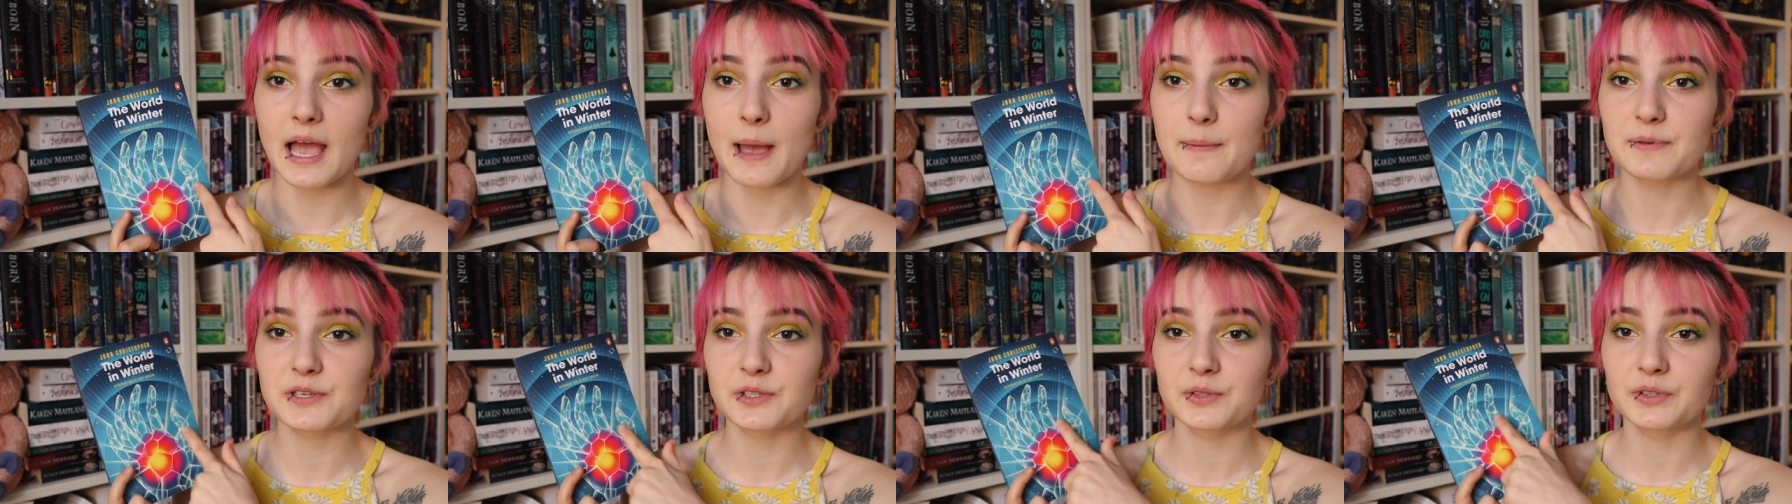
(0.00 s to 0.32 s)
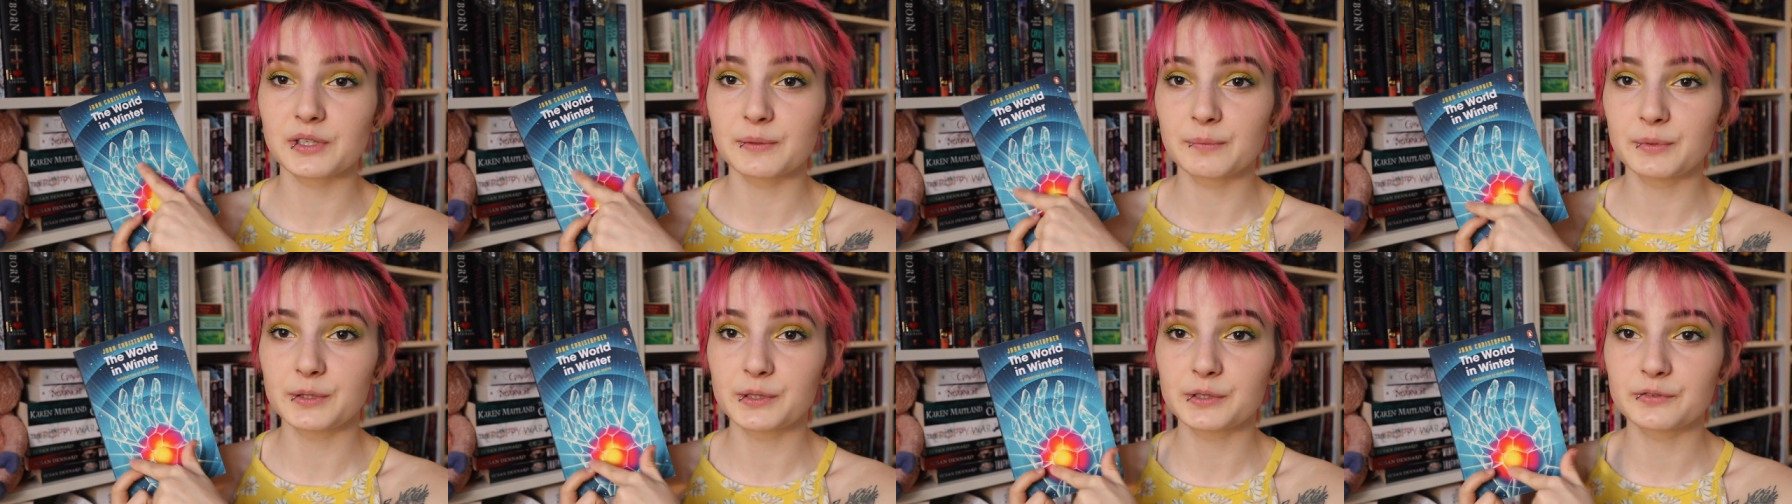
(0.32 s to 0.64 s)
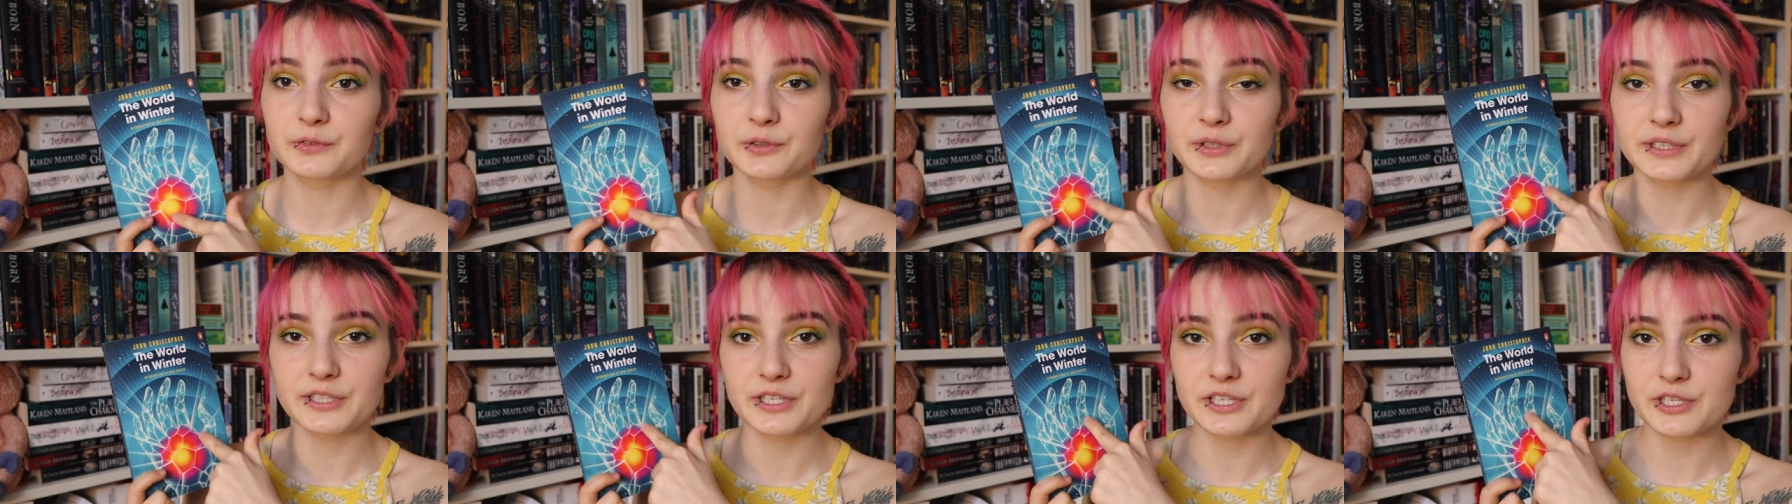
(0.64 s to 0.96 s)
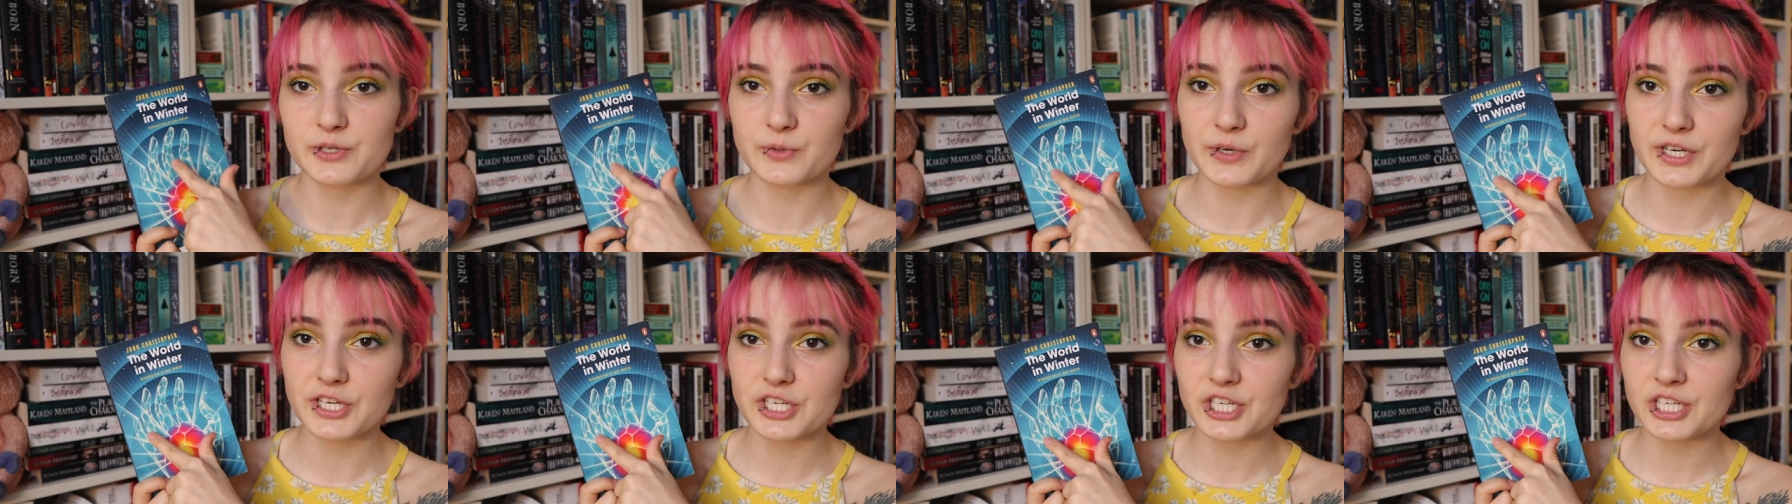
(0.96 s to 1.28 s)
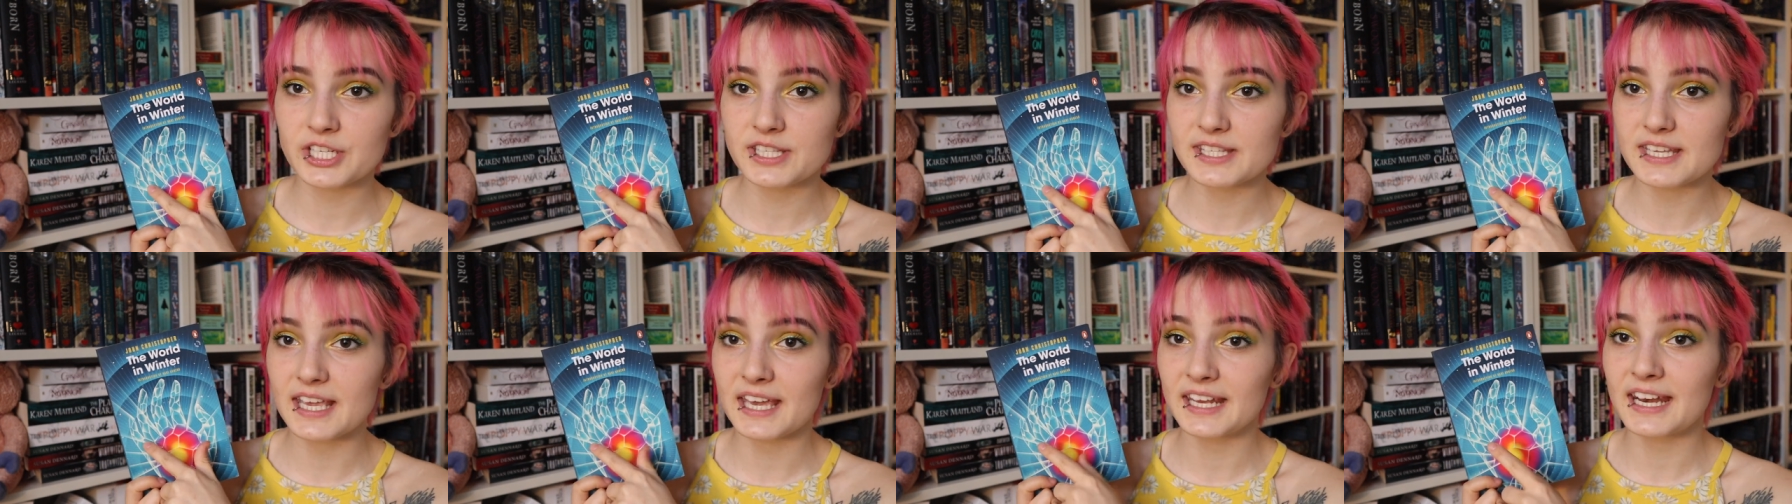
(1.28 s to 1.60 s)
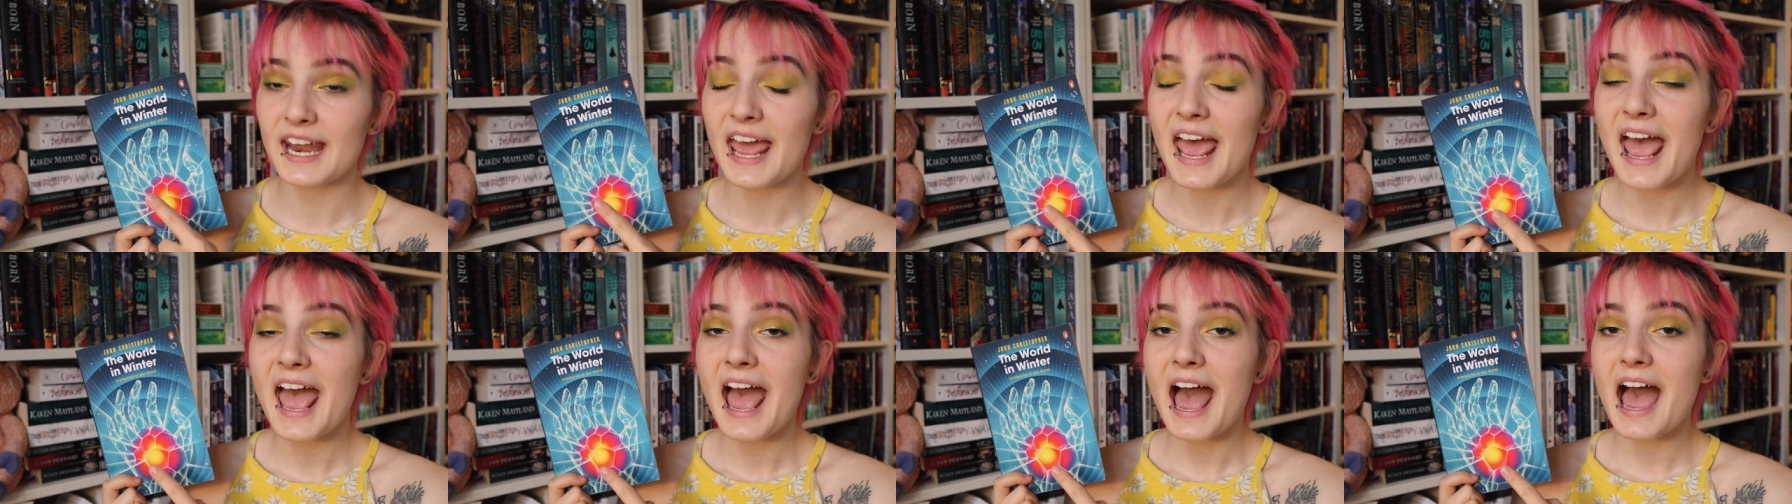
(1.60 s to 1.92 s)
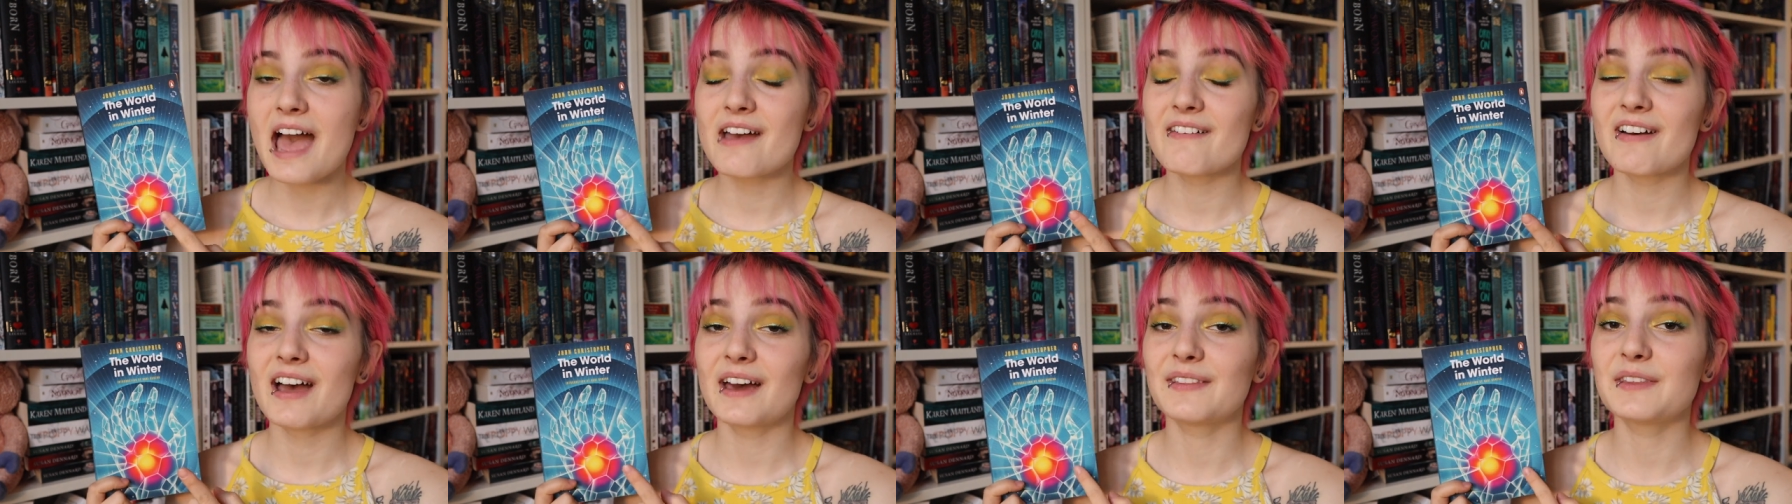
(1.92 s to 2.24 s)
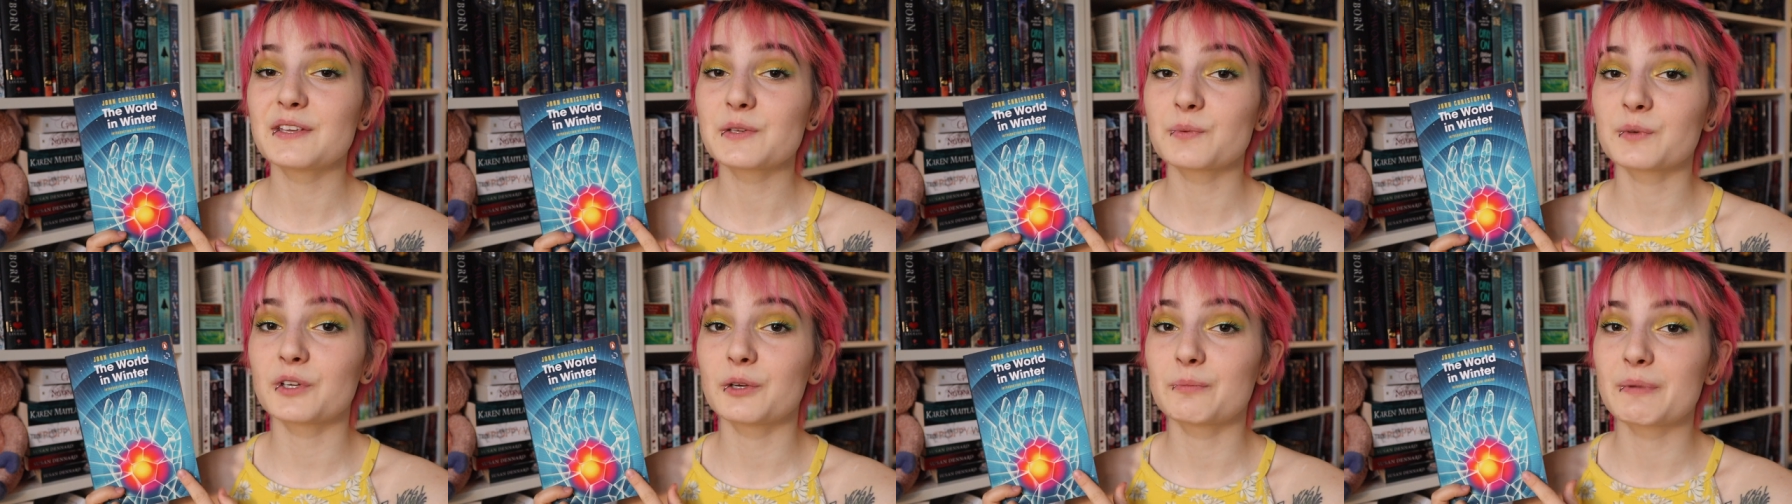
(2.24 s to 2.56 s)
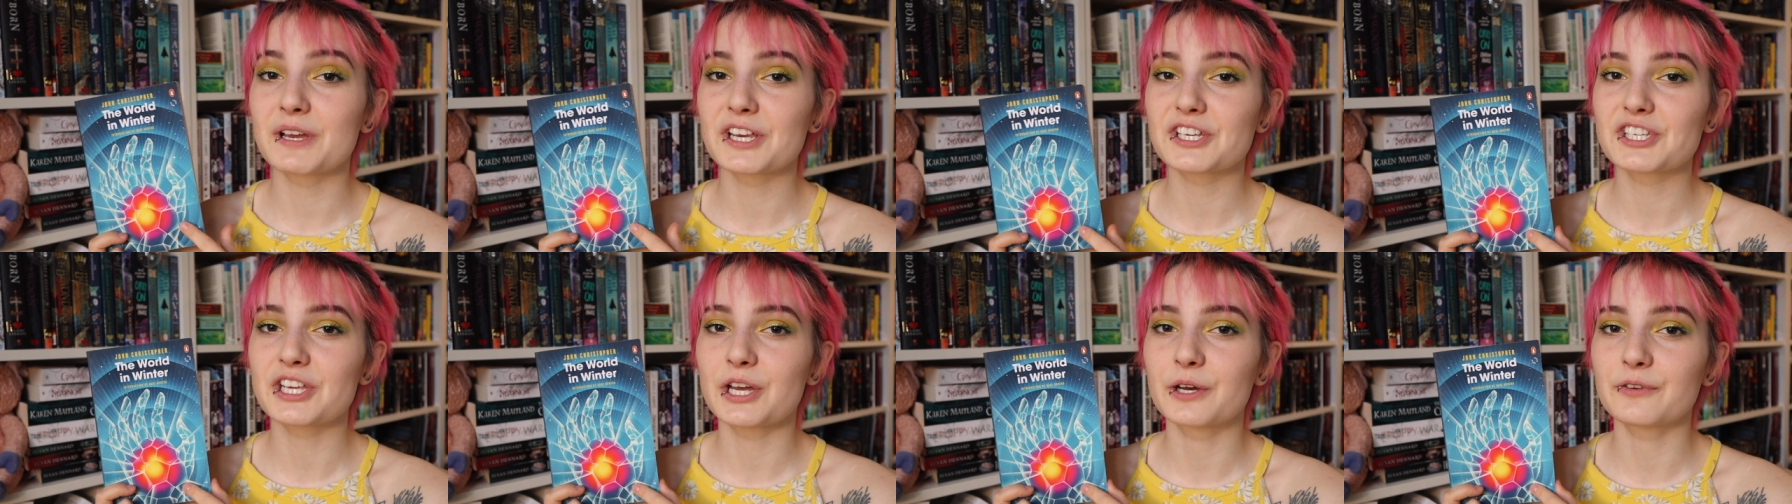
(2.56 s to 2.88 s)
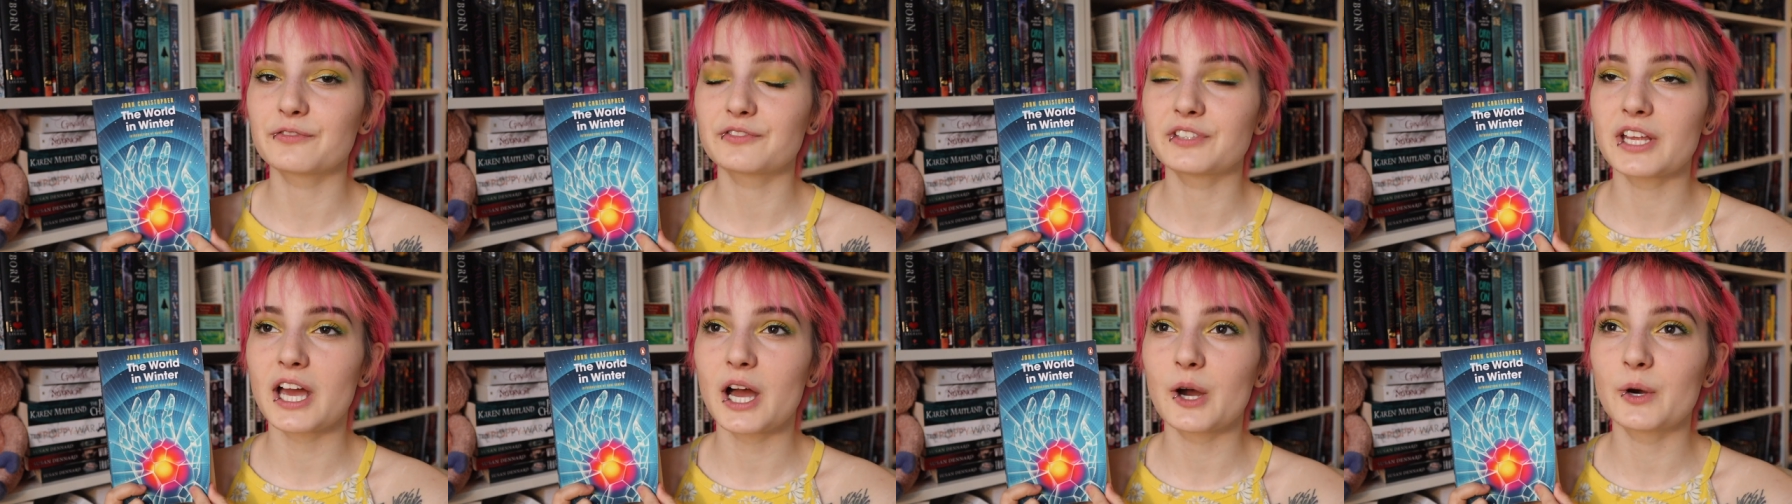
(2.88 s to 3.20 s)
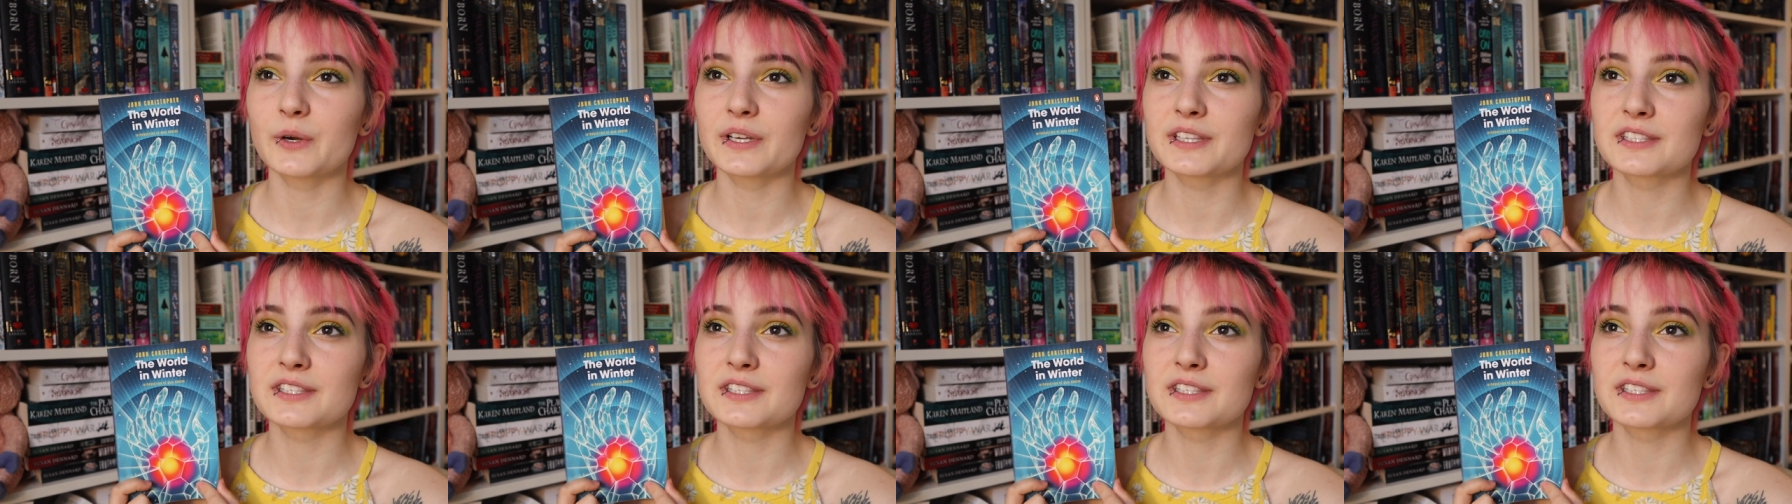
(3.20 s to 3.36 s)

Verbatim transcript: absolutely beautiful illustrations and I've had this one on my shelf now.